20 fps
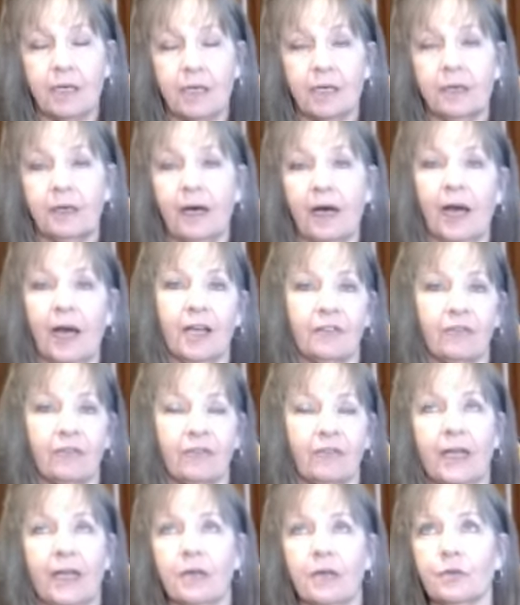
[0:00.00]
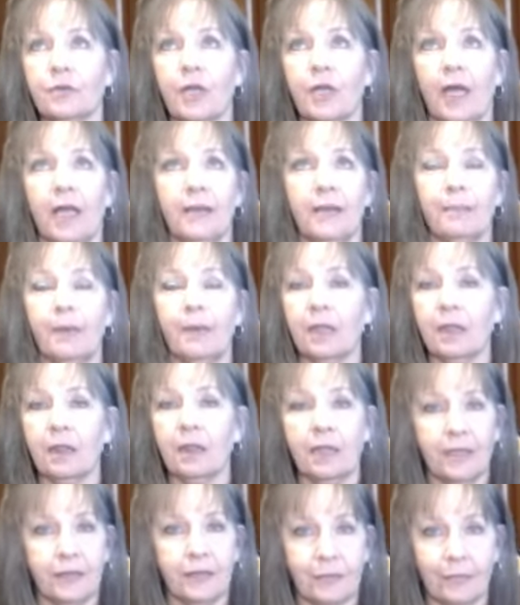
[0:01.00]
I found a
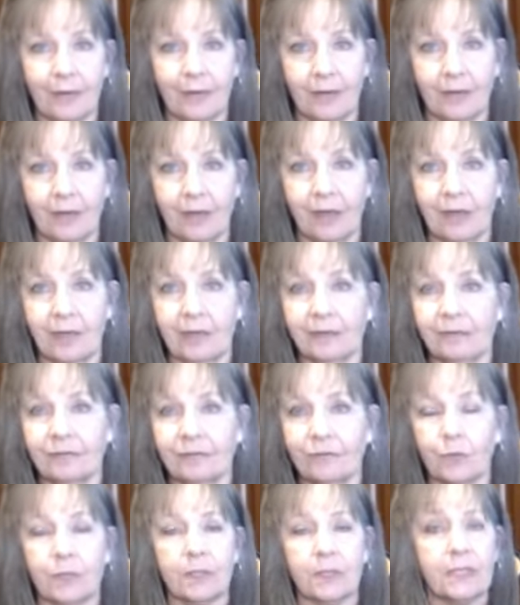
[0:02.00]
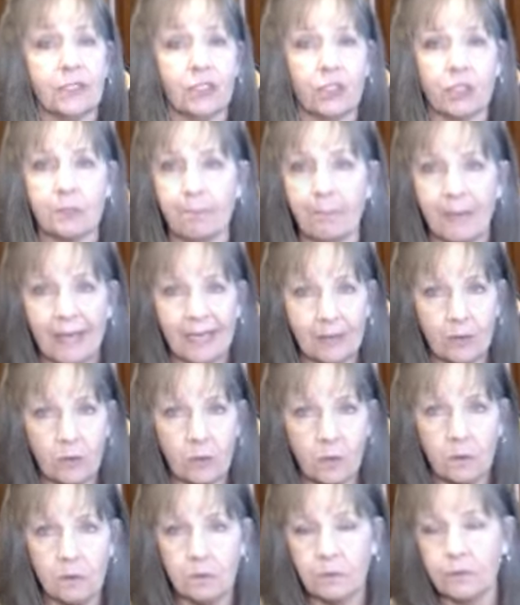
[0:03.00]
plethora of religious
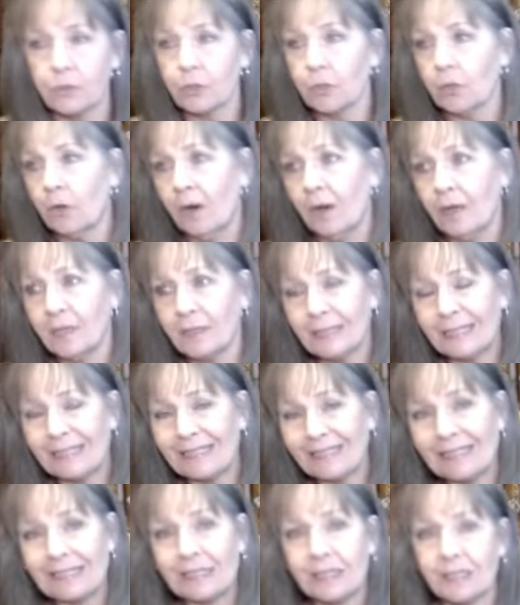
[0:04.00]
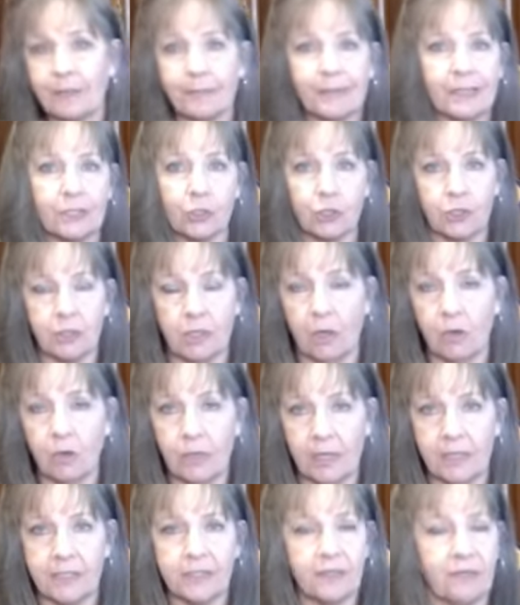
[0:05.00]
medals, crosses, I mean, just all
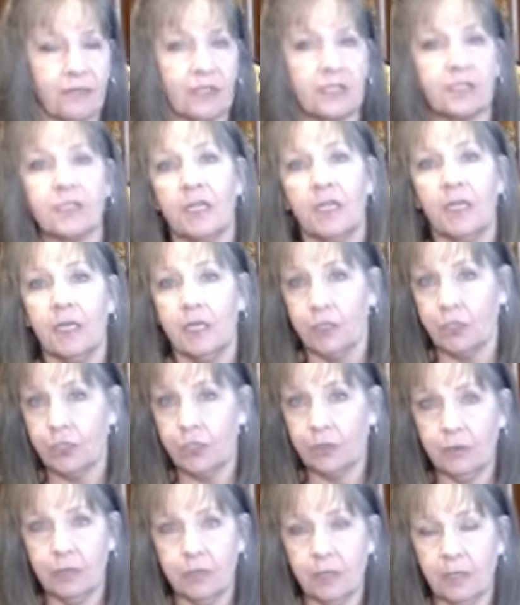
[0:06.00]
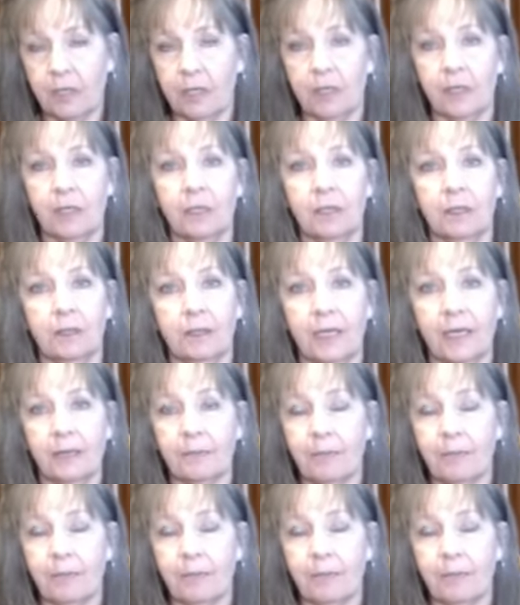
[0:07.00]
kinds of things. She and my